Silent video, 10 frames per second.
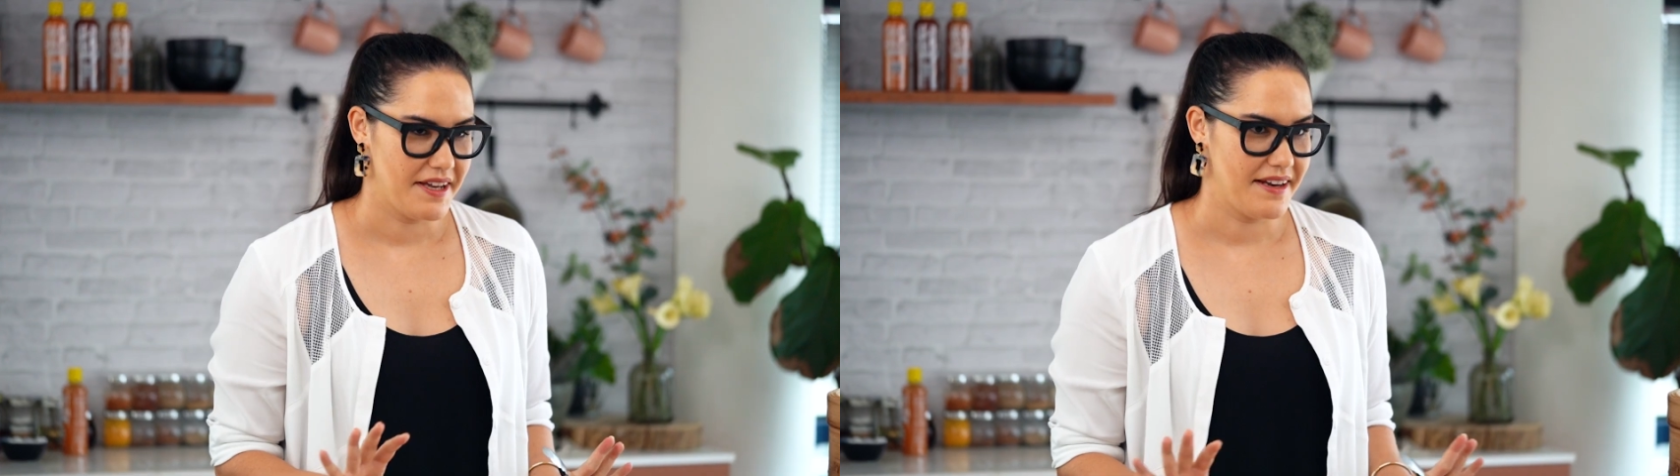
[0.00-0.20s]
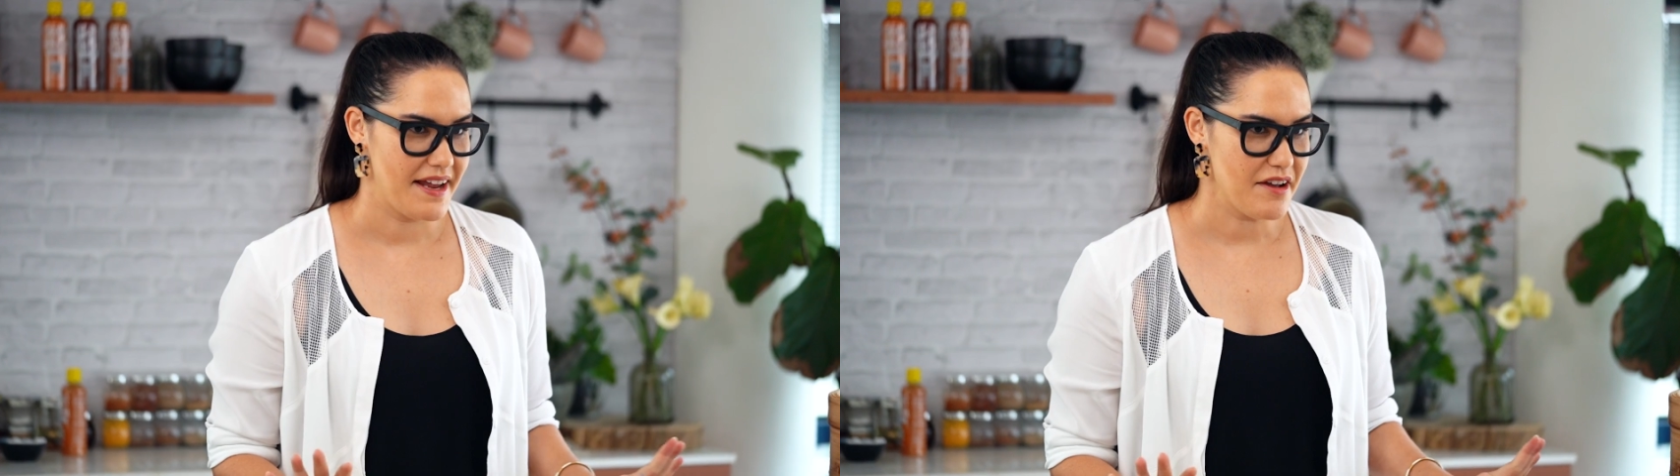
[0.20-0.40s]

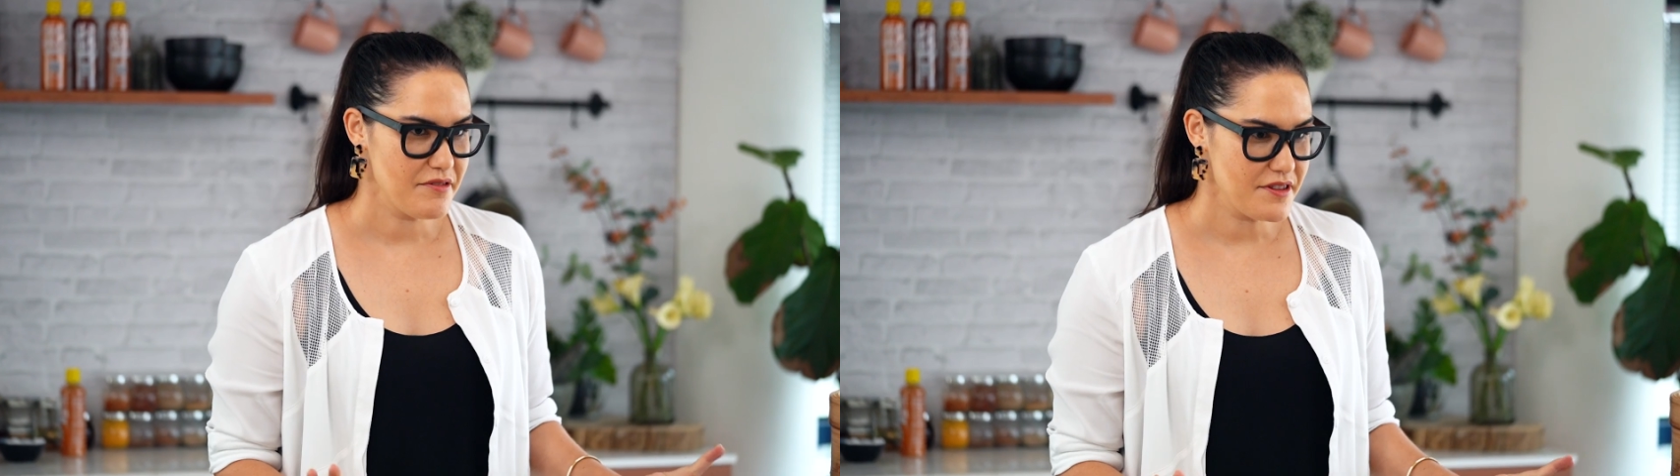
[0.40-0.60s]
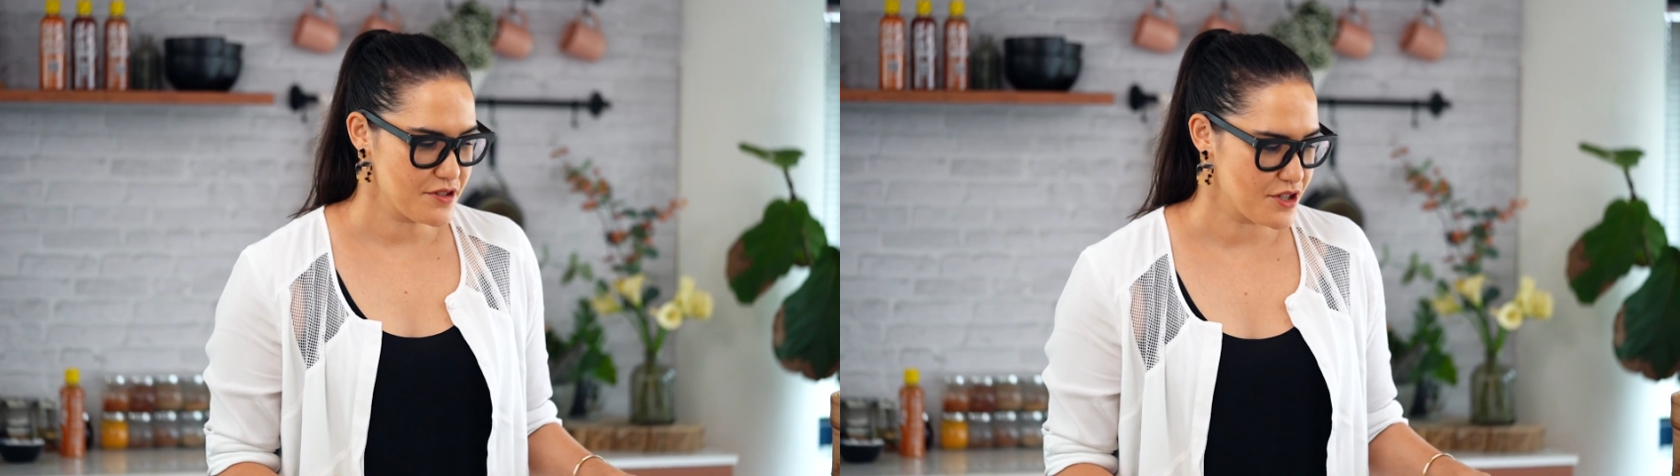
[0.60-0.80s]
And now
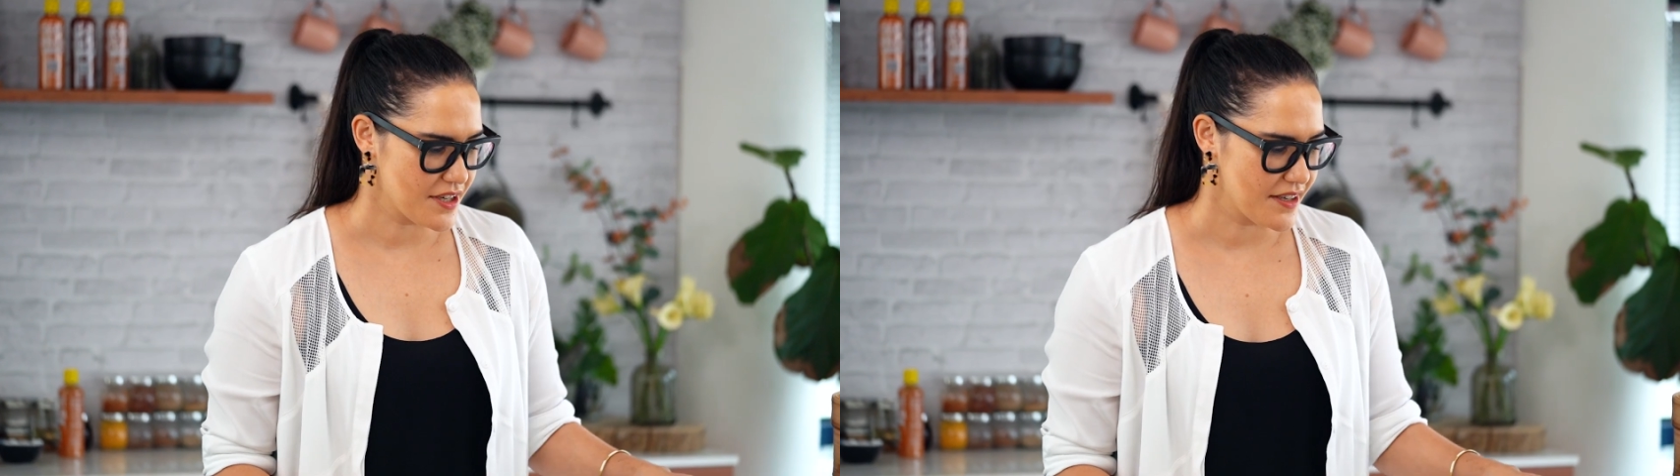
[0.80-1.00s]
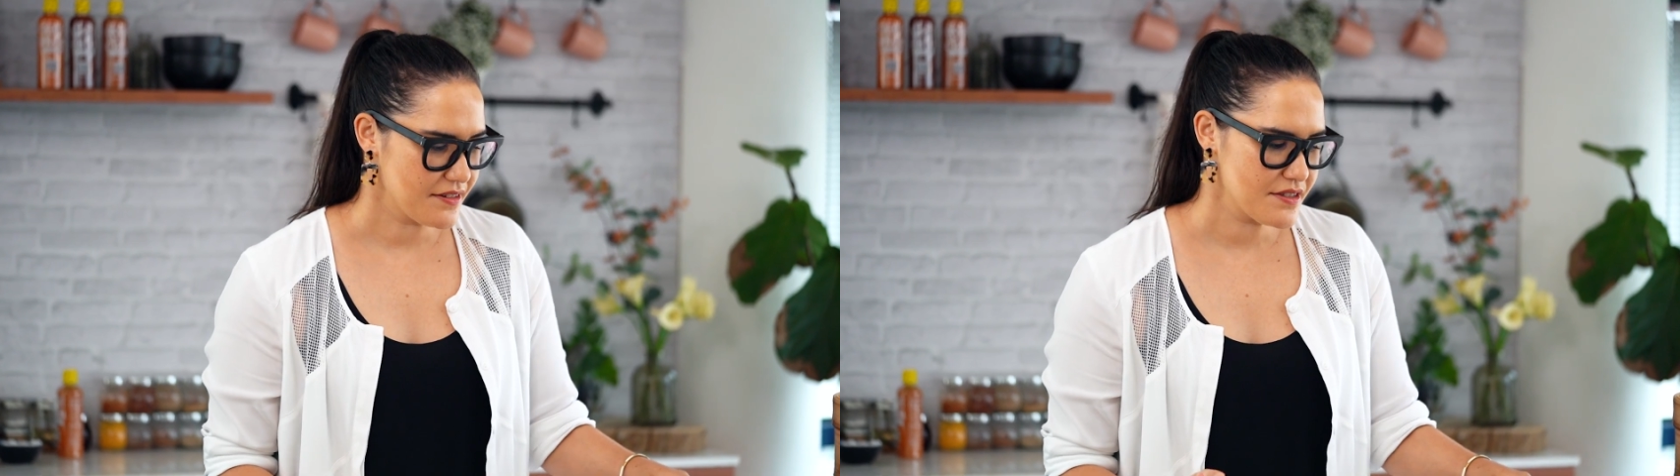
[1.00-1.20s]
for the
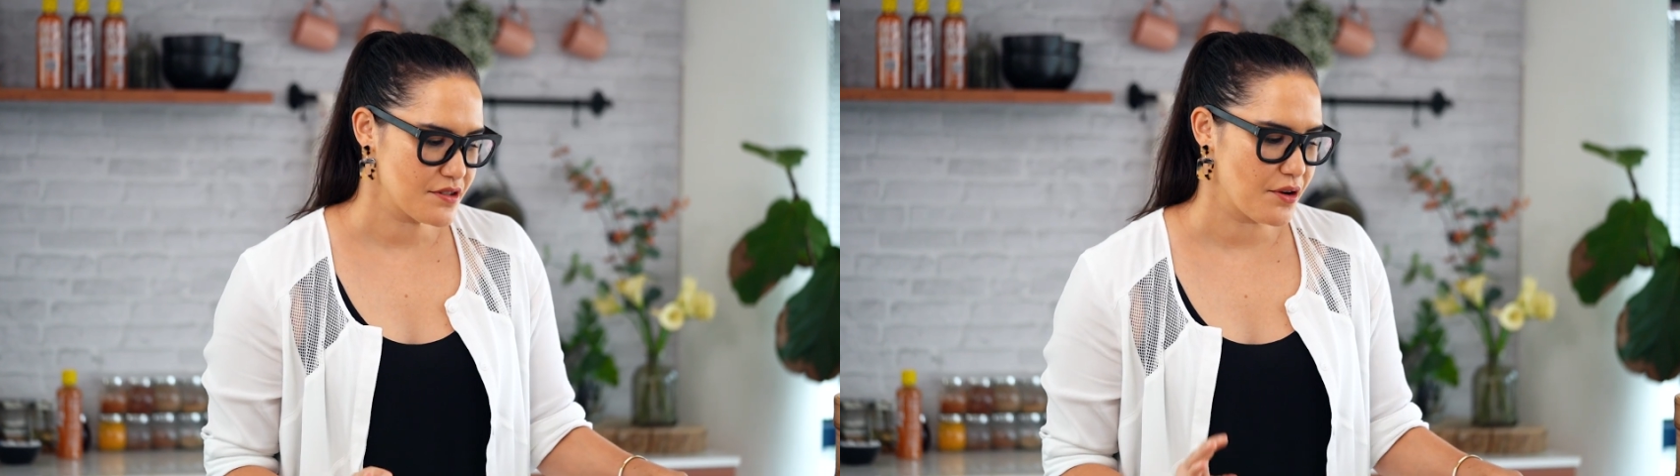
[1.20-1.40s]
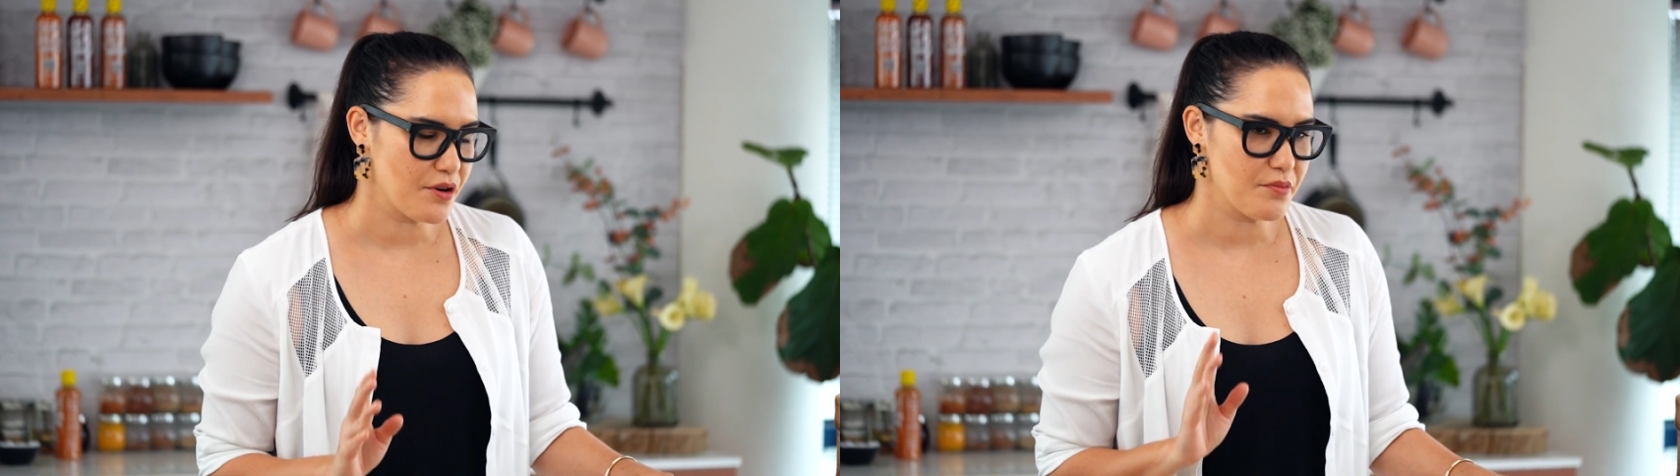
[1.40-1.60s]
chicken.
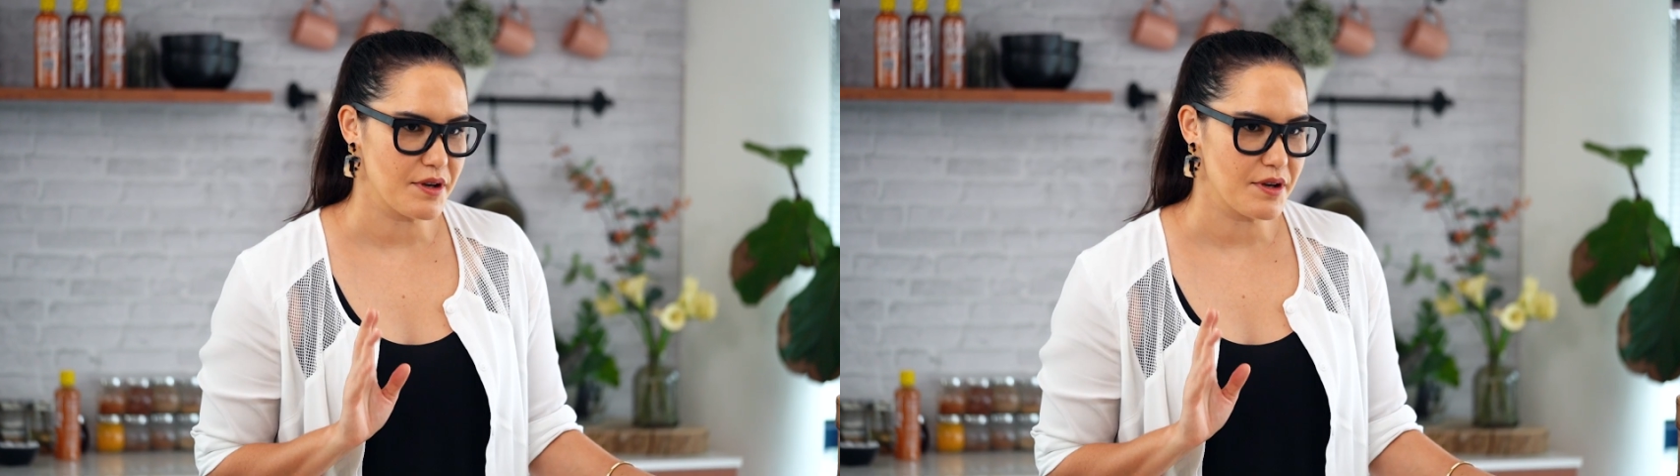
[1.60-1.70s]
So